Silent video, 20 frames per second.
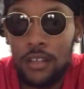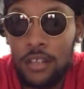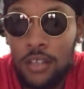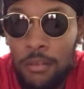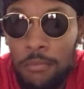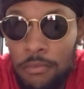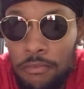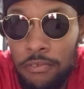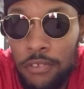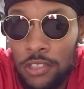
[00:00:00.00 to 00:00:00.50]

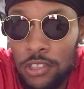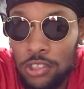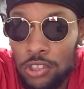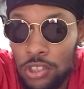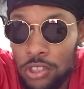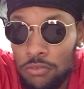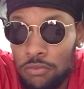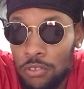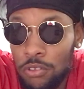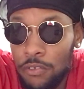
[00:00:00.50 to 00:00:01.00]
Fix
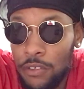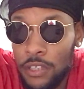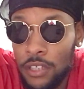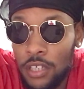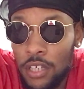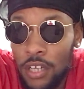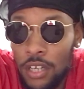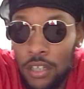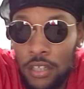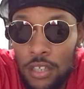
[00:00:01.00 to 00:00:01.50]
this real quick,
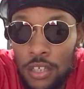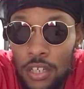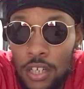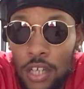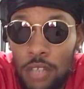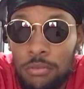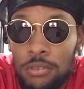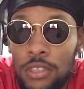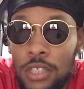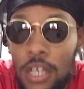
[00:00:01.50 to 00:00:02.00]
y'all. You know what
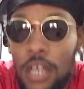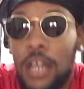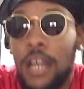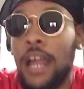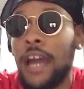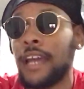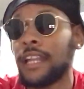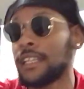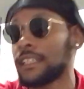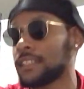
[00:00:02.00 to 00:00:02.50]
I'm saying?
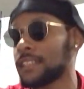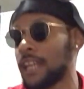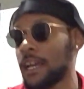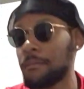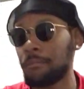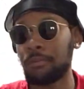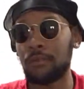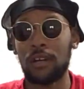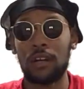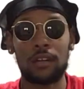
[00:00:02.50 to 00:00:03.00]
Like, this is like,
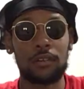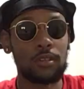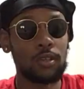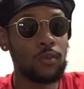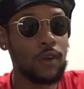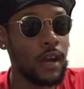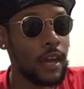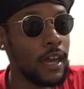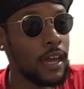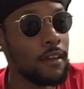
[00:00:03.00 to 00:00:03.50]
bro, you
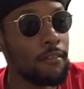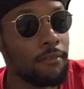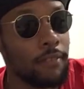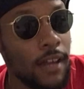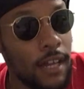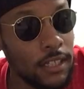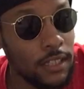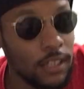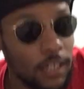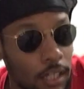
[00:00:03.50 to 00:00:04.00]
out here
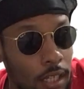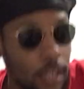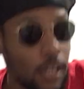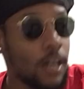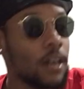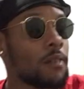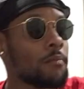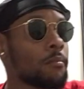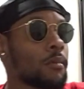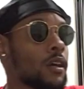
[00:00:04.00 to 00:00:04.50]
flashing a
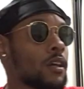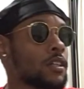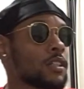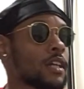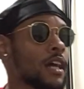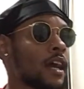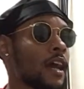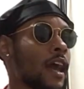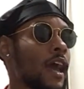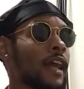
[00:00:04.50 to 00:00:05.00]
gun, bro. You
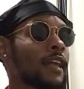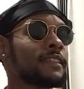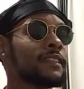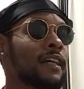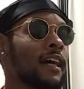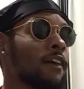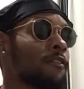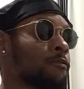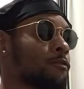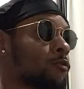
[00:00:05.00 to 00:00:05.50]
trying to act
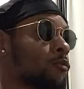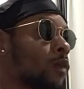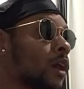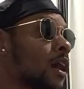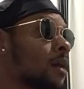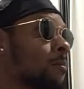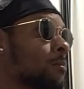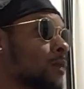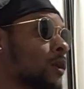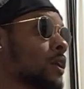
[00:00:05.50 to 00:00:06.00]
tough for
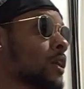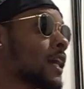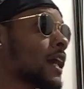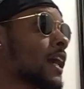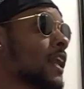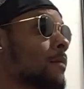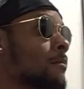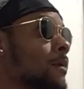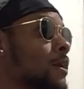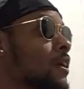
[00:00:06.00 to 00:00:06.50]
what, bro? You got
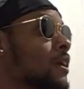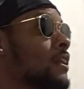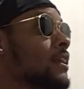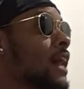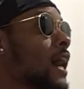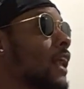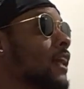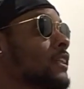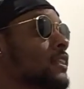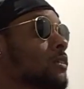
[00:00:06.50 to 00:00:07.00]
$1 million
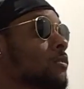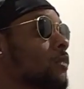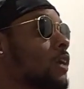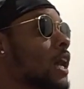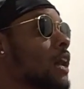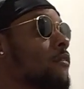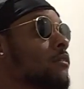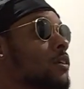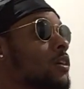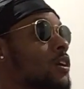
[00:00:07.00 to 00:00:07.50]
or
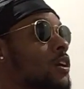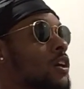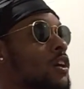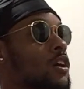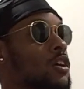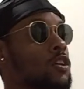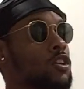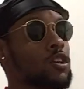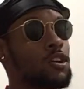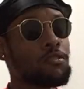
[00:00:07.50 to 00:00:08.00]
whatever.
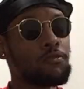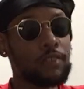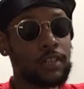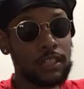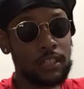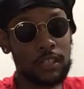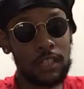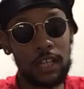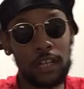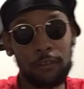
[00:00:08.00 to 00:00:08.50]
You a
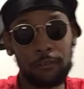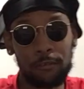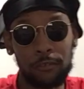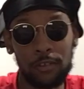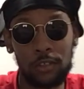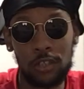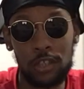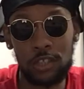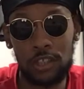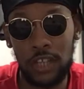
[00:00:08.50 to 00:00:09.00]
rich nigga for
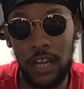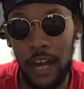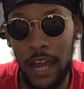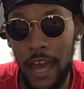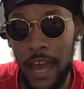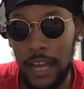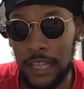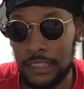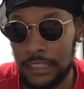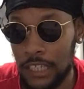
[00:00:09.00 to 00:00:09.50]
real. You trying to
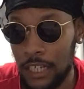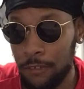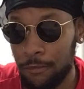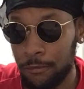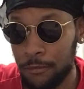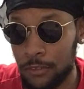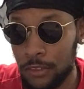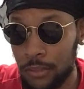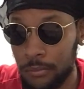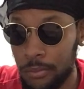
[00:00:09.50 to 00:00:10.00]
act tough for
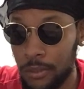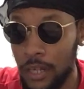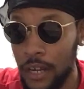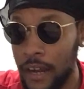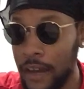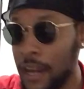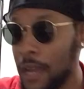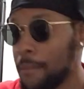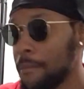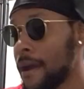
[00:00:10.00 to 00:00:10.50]
real, bro.
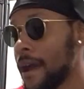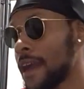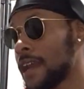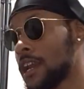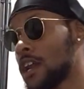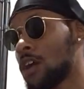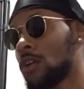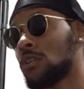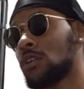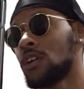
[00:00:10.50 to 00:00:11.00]
Everybody
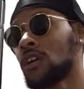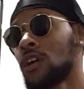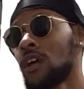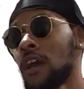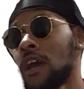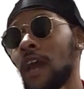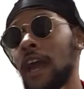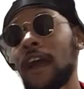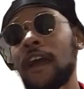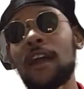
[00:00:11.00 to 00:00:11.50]

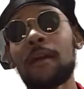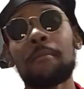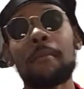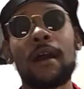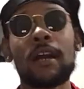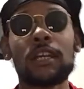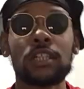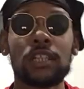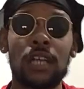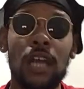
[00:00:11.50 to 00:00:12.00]

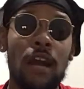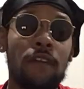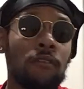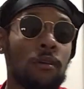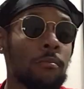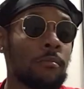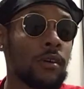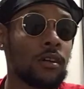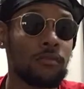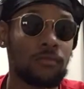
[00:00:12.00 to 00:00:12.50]
should have a
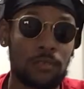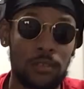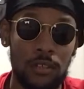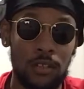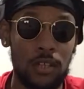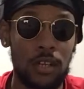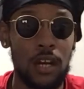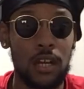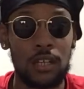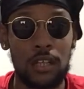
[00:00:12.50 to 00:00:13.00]

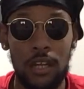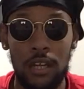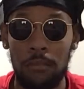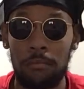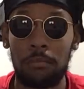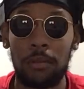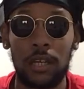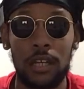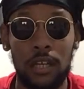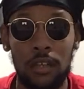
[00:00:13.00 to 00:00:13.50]
motherfucking goddamn
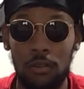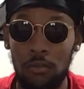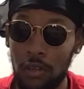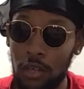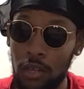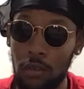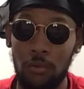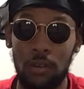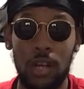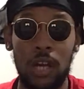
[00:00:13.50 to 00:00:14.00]
blicky on
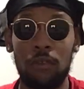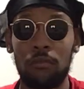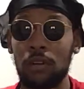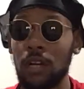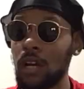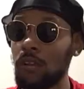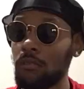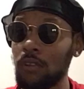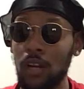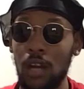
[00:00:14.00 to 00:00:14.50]
it.
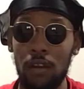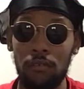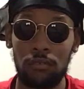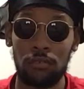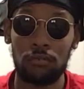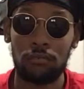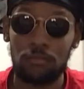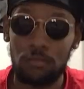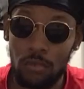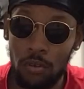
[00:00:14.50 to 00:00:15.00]
Whatever.
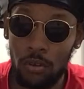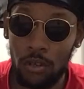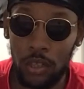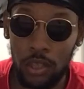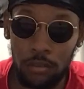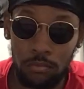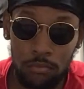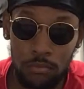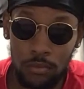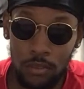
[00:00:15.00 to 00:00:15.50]
On
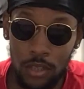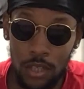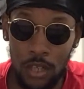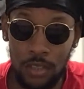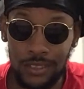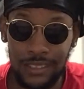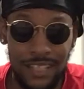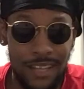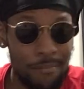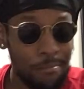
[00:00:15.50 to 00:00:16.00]
them. You know what I'm
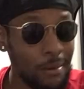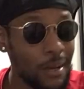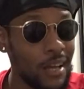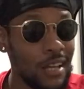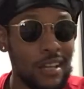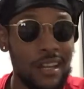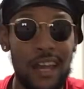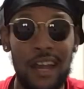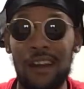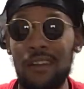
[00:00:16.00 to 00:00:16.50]
saying?
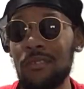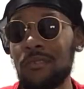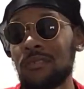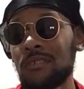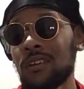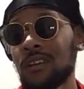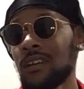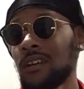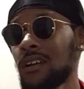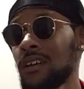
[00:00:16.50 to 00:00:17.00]
But they don't.
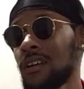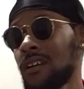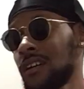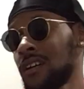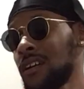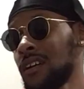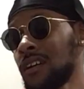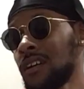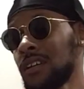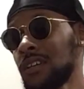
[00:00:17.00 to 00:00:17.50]

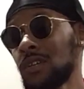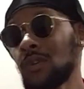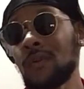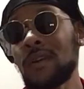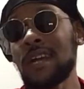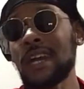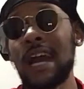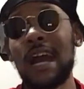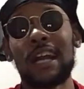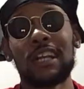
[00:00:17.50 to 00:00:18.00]
You
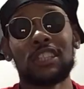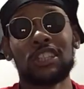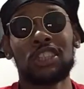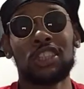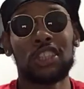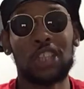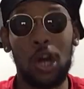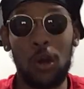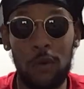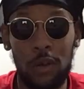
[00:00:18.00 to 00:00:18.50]
ain't got to
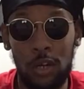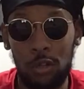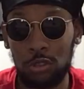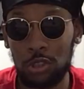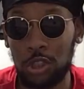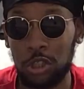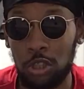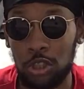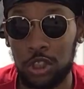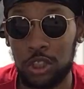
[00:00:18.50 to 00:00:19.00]
show it on
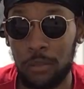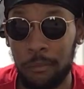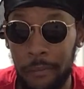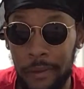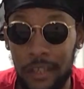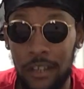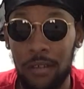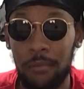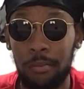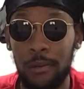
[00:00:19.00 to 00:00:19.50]
social
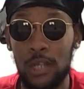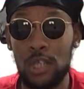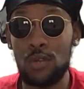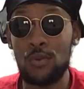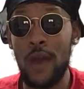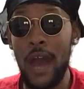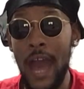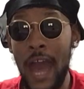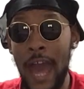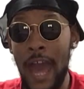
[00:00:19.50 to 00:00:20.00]
media, bro. You
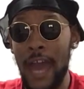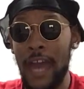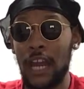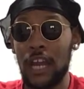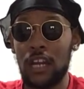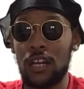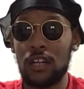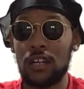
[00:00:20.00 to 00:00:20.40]
hot.